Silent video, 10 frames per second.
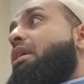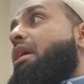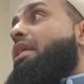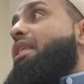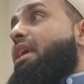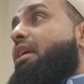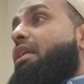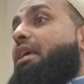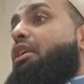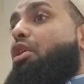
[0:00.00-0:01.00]
And they
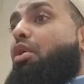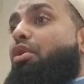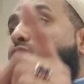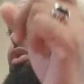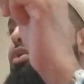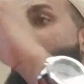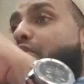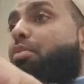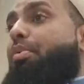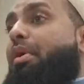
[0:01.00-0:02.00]
could then go through and
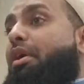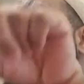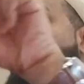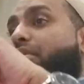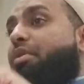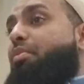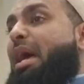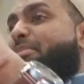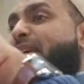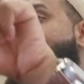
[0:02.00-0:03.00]
loop around all the
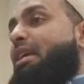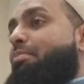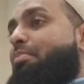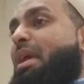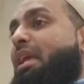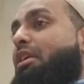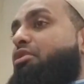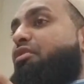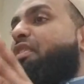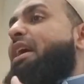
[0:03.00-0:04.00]
webs that they make
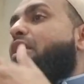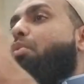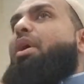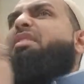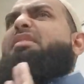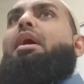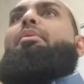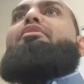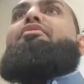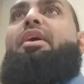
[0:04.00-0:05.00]
to find out where it's
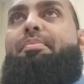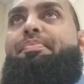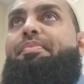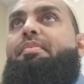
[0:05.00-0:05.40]
coming from.